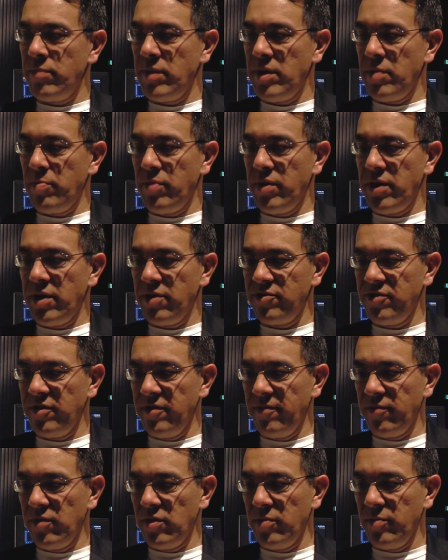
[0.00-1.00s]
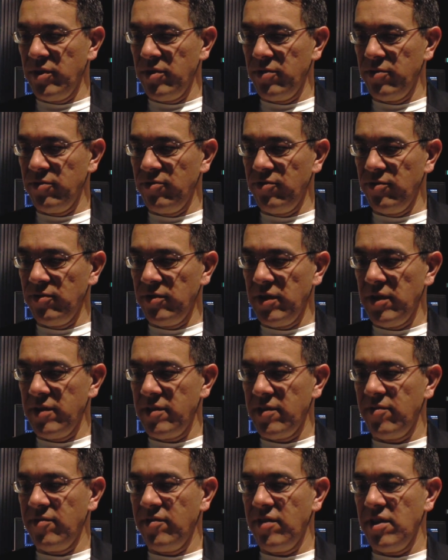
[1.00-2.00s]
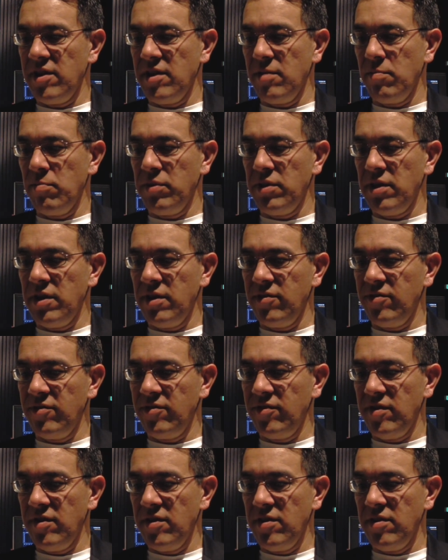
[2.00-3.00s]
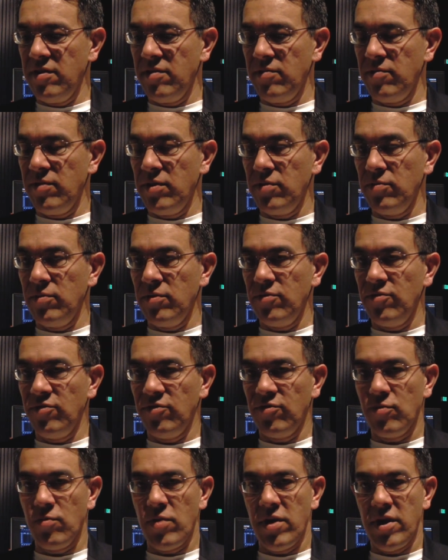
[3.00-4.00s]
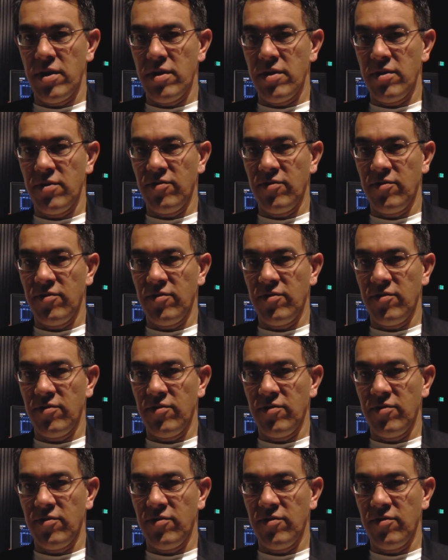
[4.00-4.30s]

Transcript: a production of Romeo and Juliet that's taking place in Railroad Square.